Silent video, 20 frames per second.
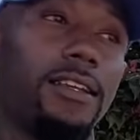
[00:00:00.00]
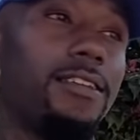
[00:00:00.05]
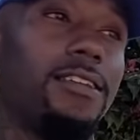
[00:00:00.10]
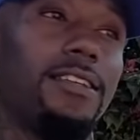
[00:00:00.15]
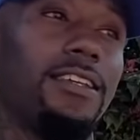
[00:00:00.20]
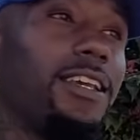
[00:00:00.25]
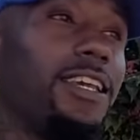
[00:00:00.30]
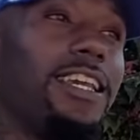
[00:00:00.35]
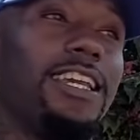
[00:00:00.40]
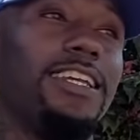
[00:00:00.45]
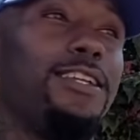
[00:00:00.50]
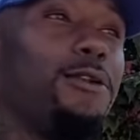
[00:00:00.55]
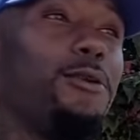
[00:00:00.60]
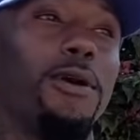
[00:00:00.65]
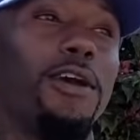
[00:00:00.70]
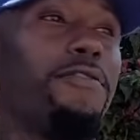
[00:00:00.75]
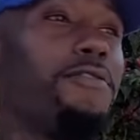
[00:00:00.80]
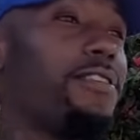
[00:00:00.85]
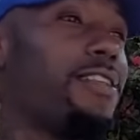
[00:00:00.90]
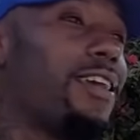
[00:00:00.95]
Yeah. You do
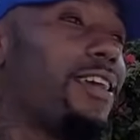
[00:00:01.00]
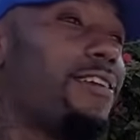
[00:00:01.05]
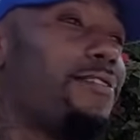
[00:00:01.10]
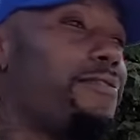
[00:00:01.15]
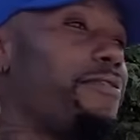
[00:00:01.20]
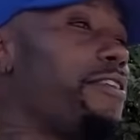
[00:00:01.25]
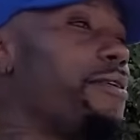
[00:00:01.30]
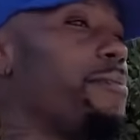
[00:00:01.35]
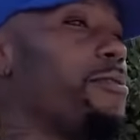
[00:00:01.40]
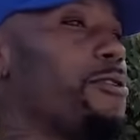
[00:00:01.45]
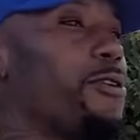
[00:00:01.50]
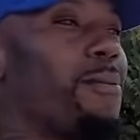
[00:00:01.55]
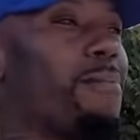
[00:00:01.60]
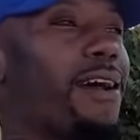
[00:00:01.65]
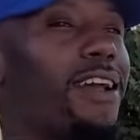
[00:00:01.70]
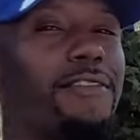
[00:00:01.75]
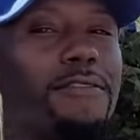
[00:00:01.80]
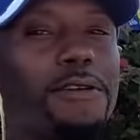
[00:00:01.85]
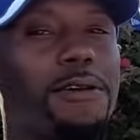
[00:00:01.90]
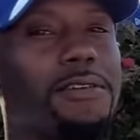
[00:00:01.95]
everything. Yeah. I'm not
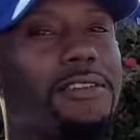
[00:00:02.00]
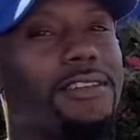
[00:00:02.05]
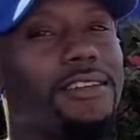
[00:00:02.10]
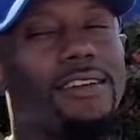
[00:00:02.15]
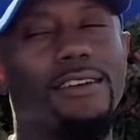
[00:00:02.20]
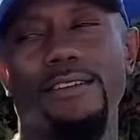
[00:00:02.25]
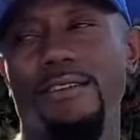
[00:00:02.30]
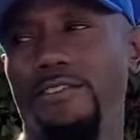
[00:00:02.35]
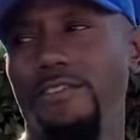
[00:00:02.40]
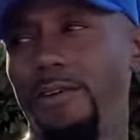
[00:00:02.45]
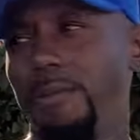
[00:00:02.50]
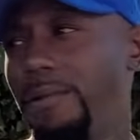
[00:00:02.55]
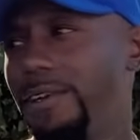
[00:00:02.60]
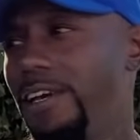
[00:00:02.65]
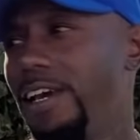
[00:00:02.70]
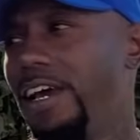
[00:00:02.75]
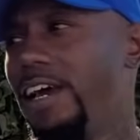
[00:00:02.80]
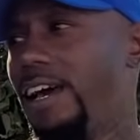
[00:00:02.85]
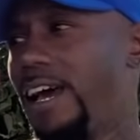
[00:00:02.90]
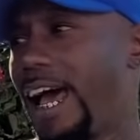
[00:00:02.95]
even gonna say that, you feel me?
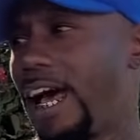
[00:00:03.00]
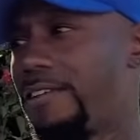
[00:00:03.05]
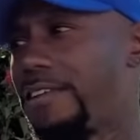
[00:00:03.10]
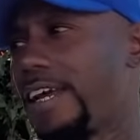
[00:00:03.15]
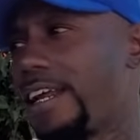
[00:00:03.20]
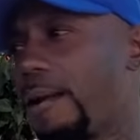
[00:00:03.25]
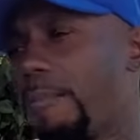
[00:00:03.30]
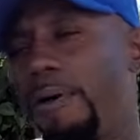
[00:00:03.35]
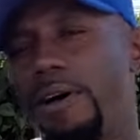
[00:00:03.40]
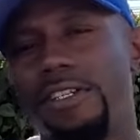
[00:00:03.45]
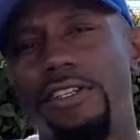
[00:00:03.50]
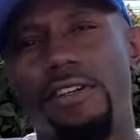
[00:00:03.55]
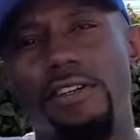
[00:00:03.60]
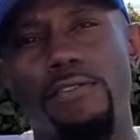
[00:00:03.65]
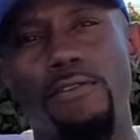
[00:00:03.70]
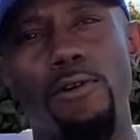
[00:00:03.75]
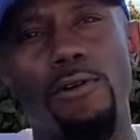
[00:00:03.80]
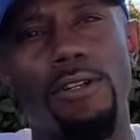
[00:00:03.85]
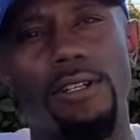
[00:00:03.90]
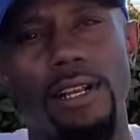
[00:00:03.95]
Outside the punching, of
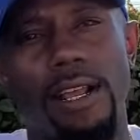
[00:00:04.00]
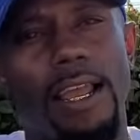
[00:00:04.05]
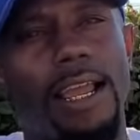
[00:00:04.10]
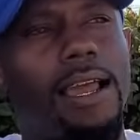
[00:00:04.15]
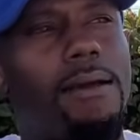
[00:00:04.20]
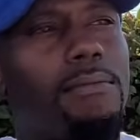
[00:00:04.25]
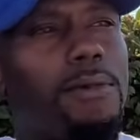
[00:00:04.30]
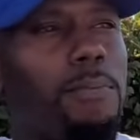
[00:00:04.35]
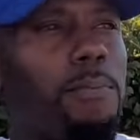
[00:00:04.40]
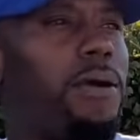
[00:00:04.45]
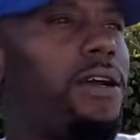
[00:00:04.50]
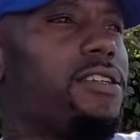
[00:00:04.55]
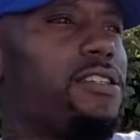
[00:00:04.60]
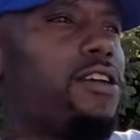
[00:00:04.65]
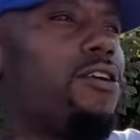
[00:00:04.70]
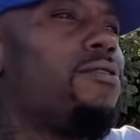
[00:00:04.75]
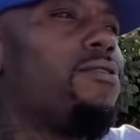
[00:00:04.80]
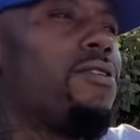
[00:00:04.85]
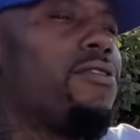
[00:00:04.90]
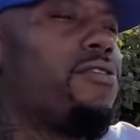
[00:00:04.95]
course, like I'm the punch
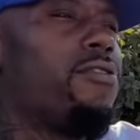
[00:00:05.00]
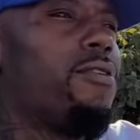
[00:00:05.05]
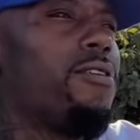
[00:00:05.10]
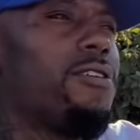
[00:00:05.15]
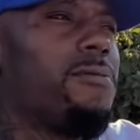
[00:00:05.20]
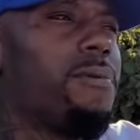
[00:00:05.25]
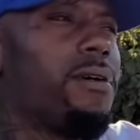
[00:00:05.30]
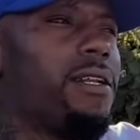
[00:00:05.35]
goat, of course.